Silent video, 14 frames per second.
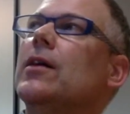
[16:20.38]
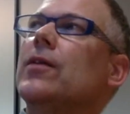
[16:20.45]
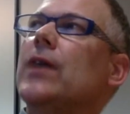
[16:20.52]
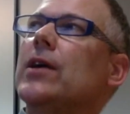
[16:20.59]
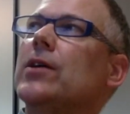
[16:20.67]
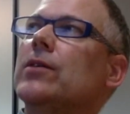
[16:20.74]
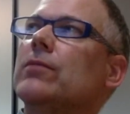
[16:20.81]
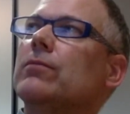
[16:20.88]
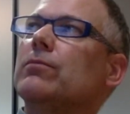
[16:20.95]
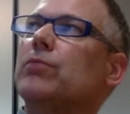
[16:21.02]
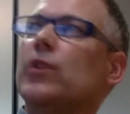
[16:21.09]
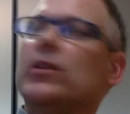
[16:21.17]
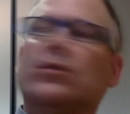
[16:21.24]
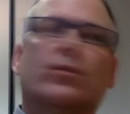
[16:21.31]
they
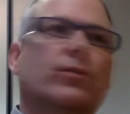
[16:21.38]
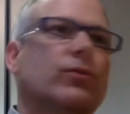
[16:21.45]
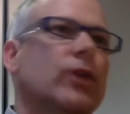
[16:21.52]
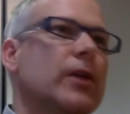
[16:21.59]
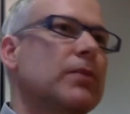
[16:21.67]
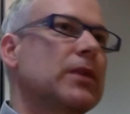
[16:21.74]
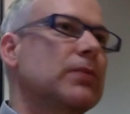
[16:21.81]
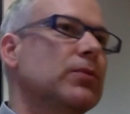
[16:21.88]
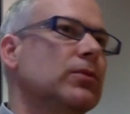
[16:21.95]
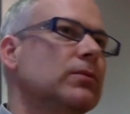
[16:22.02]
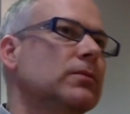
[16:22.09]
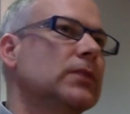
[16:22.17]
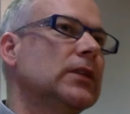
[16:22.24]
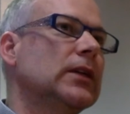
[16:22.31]
point to the right people.
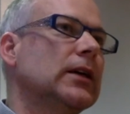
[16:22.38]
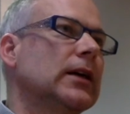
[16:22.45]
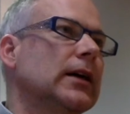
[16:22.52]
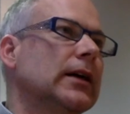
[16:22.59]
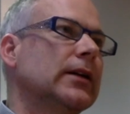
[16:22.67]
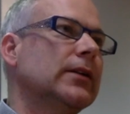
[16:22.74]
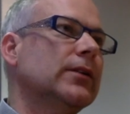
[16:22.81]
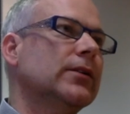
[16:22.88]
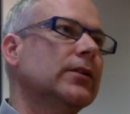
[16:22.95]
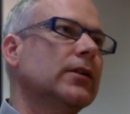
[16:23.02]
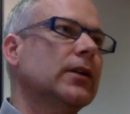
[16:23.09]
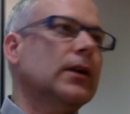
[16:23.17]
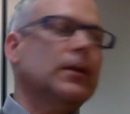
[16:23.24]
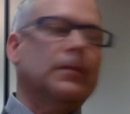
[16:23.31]
And
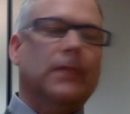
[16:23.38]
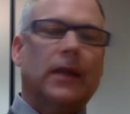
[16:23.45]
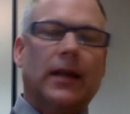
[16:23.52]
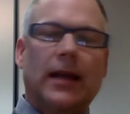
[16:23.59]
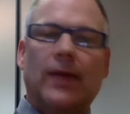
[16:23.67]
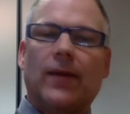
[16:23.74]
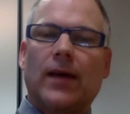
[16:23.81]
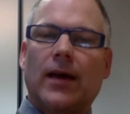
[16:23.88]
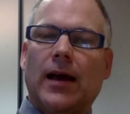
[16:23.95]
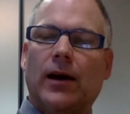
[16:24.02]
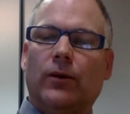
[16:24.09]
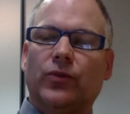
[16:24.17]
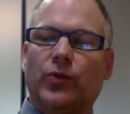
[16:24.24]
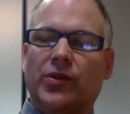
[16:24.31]
again, that
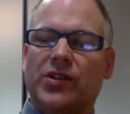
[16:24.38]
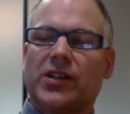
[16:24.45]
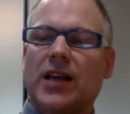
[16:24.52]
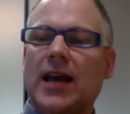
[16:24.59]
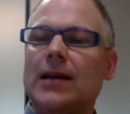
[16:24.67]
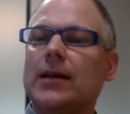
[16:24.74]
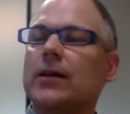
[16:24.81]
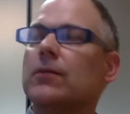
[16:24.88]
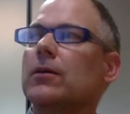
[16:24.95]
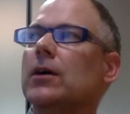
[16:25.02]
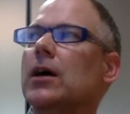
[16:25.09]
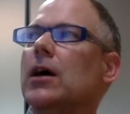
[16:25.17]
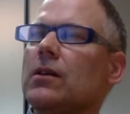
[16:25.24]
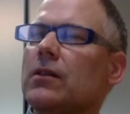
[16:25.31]
helps with scaling.
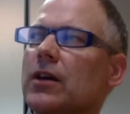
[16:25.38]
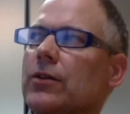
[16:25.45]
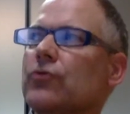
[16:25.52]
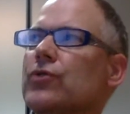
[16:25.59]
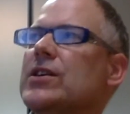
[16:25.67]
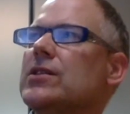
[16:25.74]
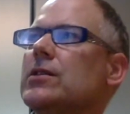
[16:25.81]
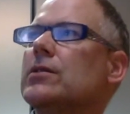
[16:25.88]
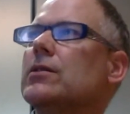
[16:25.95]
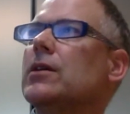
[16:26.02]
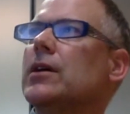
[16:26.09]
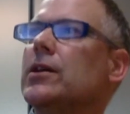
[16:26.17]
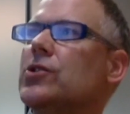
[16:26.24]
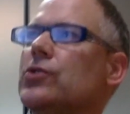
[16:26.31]
The other reason
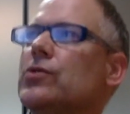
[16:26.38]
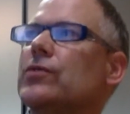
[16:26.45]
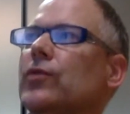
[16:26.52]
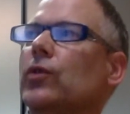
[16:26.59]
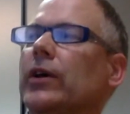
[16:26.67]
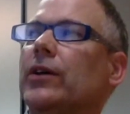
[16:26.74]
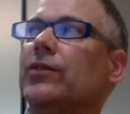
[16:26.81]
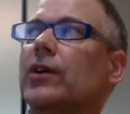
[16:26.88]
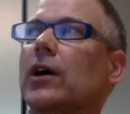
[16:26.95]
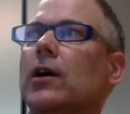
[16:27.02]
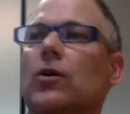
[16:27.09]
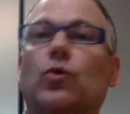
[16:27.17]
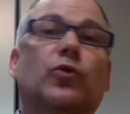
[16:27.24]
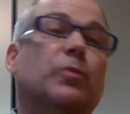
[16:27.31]
it's useful is,
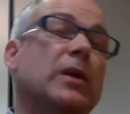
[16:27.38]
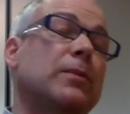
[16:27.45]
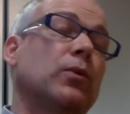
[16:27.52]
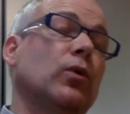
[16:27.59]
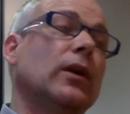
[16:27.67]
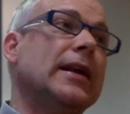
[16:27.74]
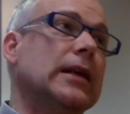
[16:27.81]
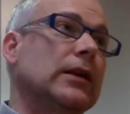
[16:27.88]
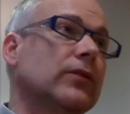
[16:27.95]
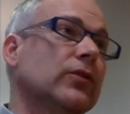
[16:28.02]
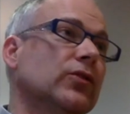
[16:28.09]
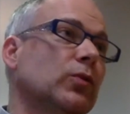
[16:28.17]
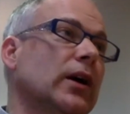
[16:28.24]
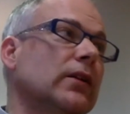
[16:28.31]
of course, people leave
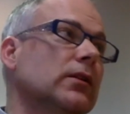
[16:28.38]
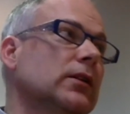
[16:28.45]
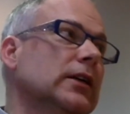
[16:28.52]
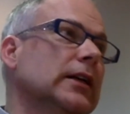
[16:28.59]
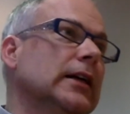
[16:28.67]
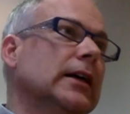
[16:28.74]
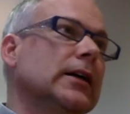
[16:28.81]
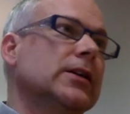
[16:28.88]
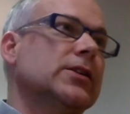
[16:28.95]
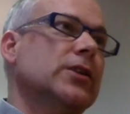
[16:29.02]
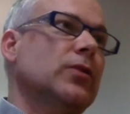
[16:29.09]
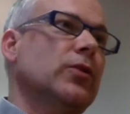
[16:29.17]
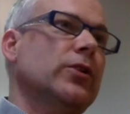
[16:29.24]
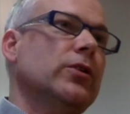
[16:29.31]
as well. So
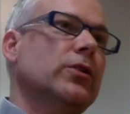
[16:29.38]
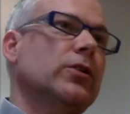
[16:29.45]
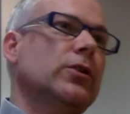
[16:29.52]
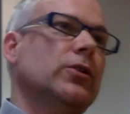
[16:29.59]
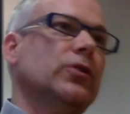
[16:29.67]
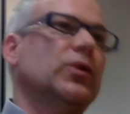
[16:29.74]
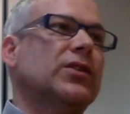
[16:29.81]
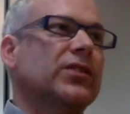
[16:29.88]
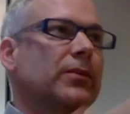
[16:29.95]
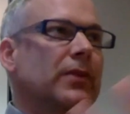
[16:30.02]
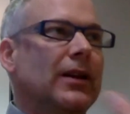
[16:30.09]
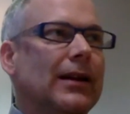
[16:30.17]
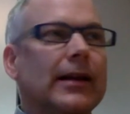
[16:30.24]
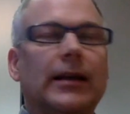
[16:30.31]
what you can do is when
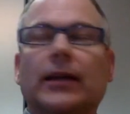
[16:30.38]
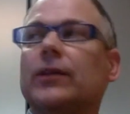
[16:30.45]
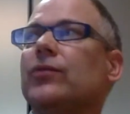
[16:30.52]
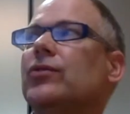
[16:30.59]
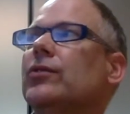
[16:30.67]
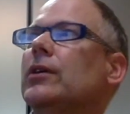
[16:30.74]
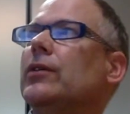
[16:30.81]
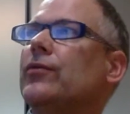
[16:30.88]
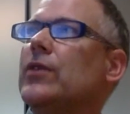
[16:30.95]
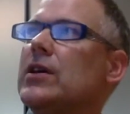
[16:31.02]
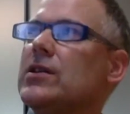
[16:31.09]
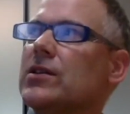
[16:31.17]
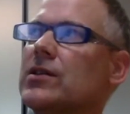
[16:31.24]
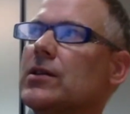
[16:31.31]
somebody leaves, if
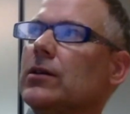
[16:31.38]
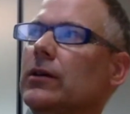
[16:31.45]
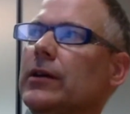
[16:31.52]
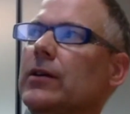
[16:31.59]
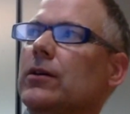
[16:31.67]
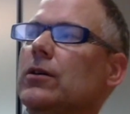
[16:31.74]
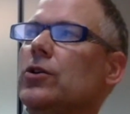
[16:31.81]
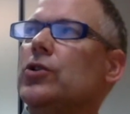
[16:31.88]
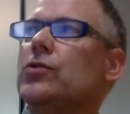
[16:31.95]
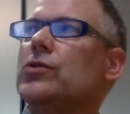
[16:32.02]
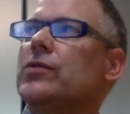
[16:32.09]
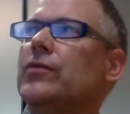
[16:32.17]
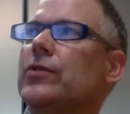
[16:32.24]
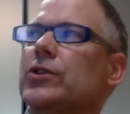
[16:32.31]
these are still in
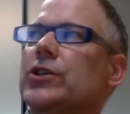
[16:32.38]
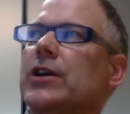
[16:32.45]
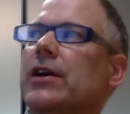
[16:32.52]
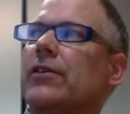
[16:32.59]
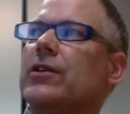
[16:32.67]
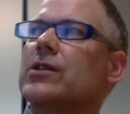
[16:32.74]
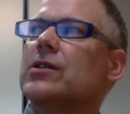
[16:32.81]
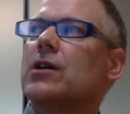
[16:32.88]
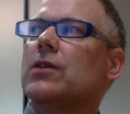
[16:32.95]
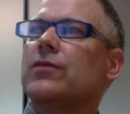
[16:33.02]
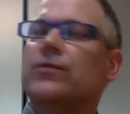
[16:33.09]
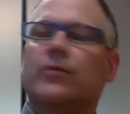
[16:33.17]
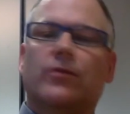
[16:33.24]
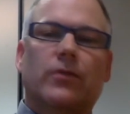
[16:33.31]
use for the generic
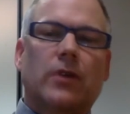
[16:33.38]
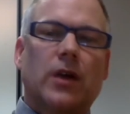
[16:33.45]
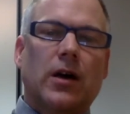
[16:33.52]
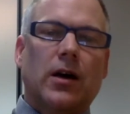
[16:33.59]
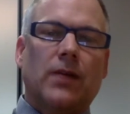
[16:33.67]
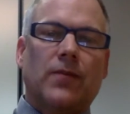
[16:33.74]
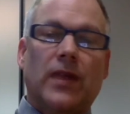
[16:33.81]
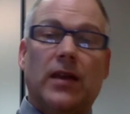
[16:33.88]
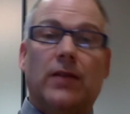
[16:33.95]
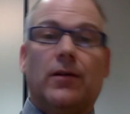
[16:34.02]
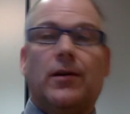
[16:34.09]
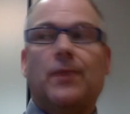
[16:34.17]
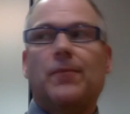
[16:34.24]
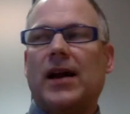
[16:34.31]
stuff, they either
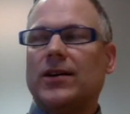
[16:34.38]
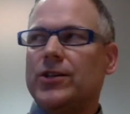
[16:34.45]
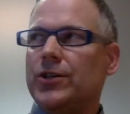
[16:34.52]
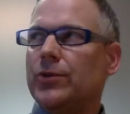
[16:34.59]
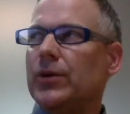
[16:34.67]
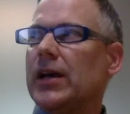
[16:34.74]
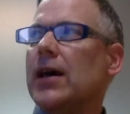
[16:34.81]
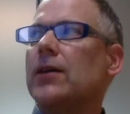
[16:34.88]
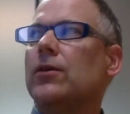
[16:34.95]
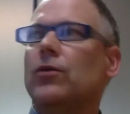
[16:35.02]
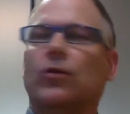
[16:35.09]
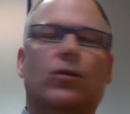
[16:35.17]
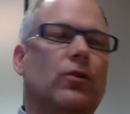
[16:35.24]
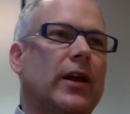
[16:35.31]
come back to you again
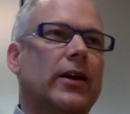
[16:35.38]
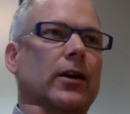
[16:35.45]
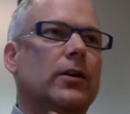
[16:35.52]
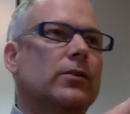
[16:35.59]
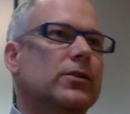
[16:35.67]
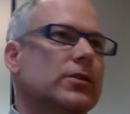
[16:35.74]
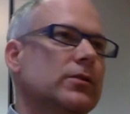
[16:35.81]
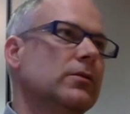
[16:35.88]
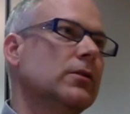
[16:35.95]
or they go to